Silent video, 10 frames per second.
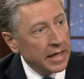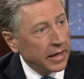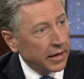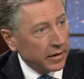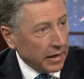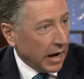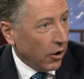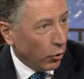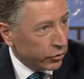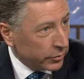Uh,
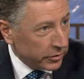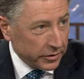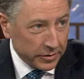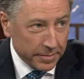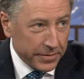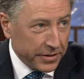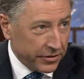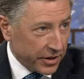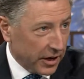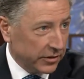ultimately, you
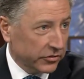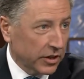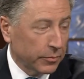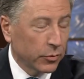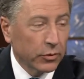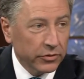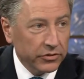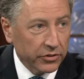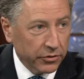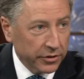got to stop the war in
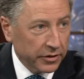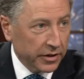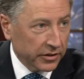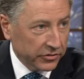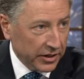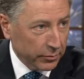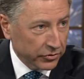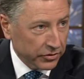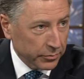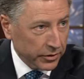Syria and establish
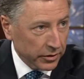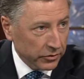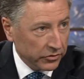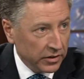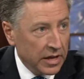something else,